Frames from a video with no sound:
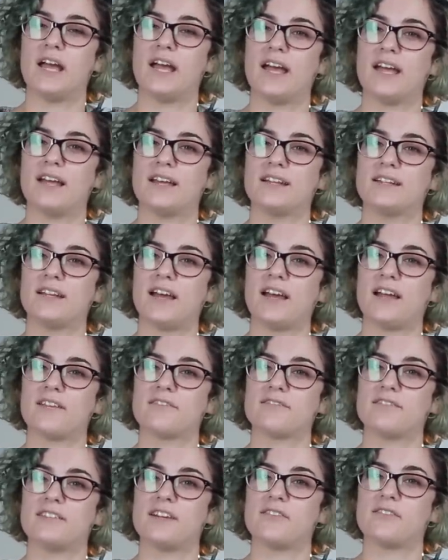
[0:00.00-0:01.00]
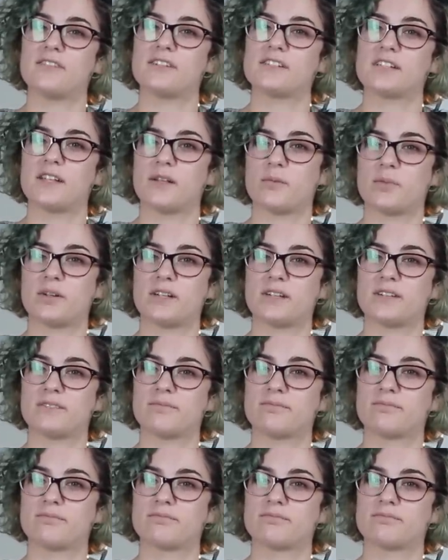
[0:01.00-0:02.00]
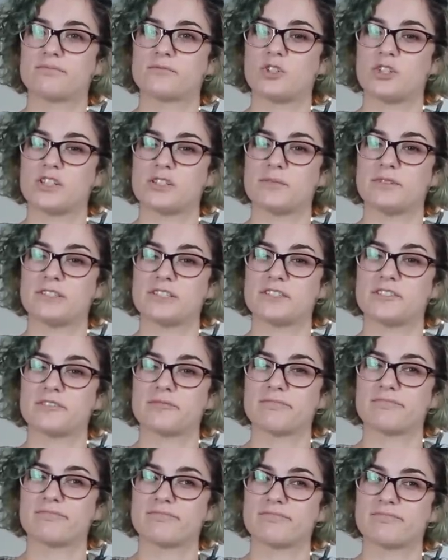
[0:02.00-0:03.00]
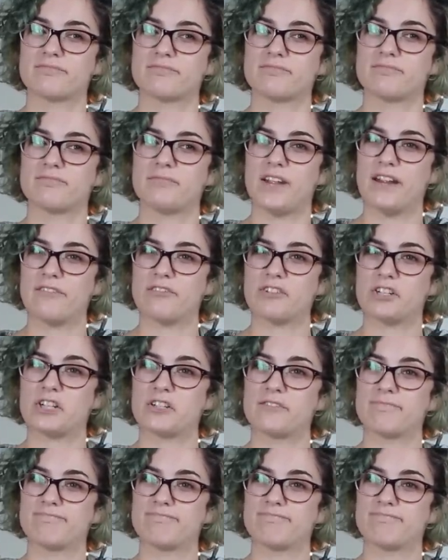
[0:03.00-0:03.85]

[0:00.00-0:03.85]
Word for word: and I have never celebrated Christmas, ever.